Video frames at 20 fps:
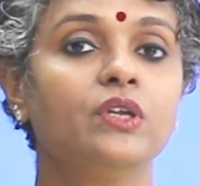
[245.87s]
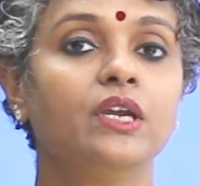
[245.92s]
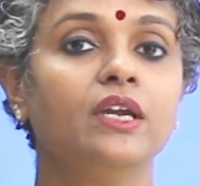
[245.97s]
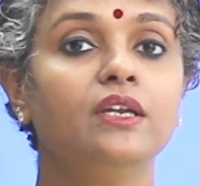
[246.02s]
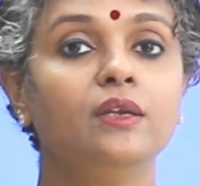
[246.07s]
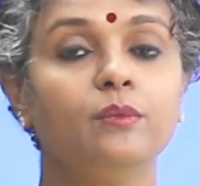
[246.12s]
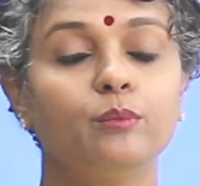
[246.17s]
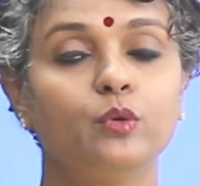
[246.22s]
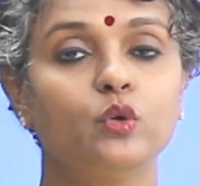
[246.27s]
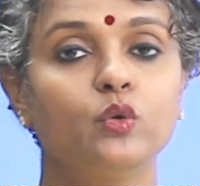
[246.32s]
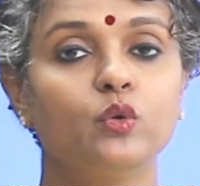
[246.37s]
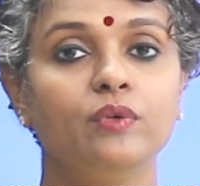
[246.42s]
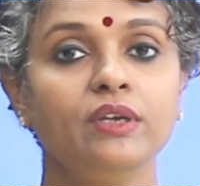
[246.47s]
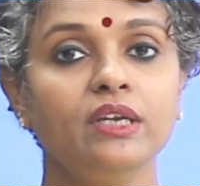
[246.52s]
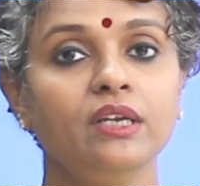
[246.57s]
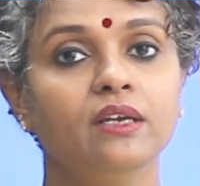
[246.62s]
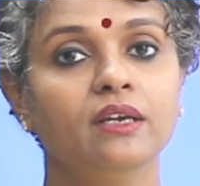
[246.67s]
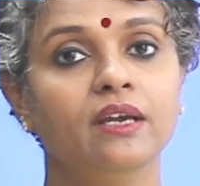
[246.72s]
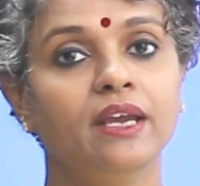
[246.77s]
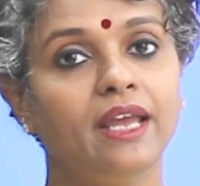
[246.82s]
in
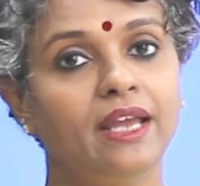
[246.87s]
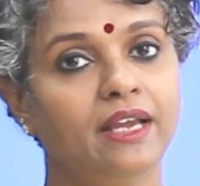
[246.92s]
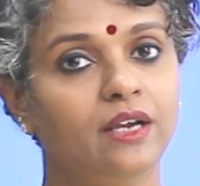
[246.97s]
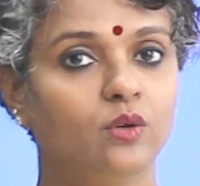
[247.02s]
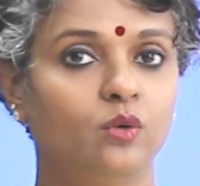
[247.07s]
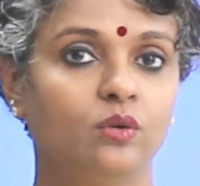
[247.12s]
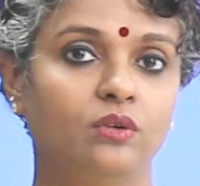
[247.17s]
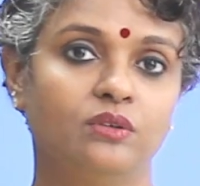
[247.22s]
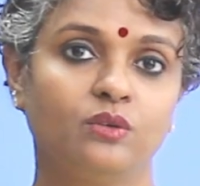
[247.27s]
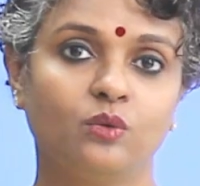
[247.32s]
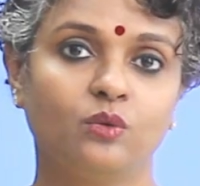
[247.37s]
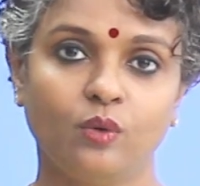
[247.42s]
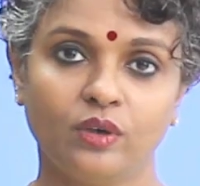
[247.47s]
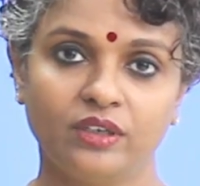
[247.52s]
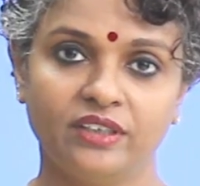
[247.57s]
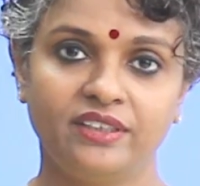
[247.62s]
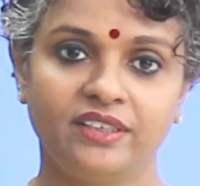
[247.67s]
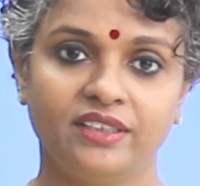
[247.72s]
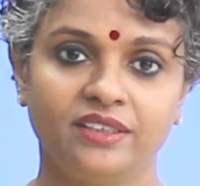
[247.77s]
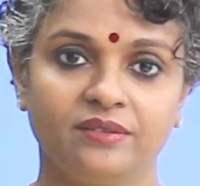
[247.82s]
improving egg
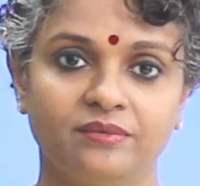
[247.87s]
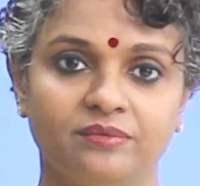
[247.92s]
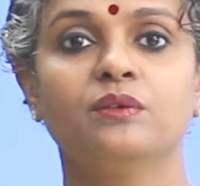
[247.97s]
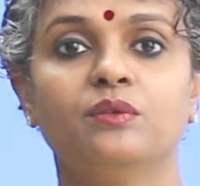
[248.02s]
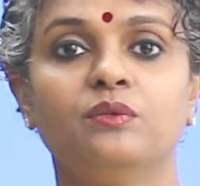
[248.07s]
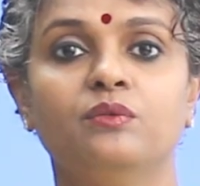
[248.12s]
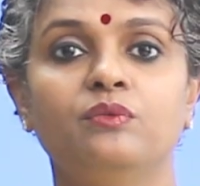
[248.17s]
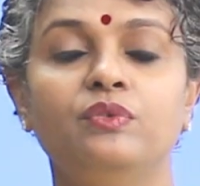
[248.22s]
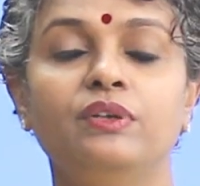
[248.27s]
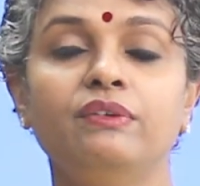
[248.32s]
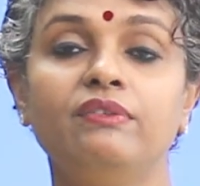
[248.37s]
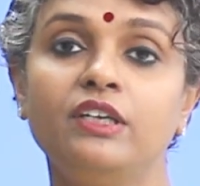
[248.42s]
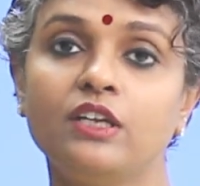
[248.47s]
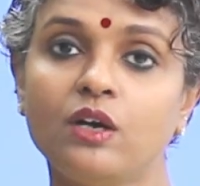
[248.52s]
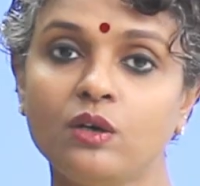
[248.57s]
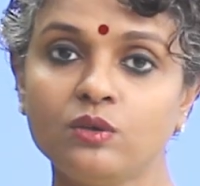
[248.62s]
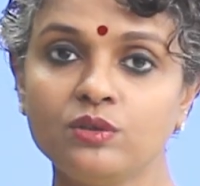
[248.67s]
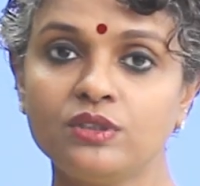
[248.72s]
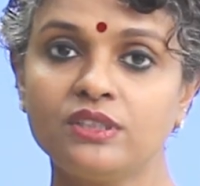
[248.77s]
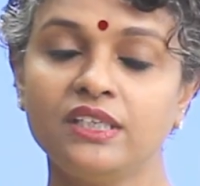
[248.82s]
quality. We will
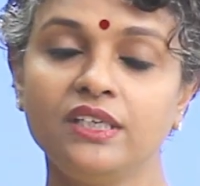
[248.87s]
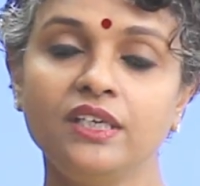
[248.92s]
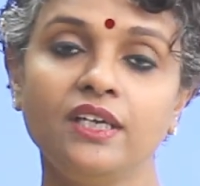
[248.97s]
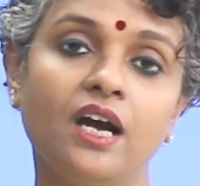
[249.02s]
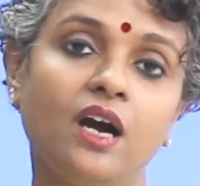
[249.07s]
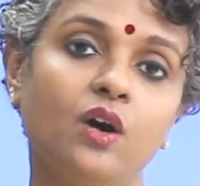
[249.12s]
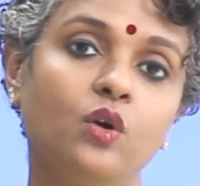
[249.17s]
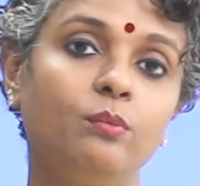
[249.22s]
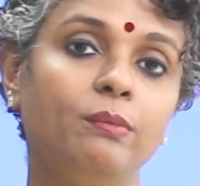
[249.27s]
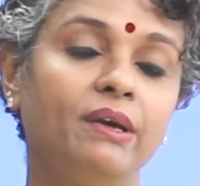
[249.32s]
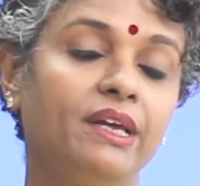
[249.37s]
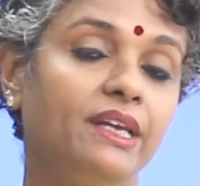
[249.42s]
now see how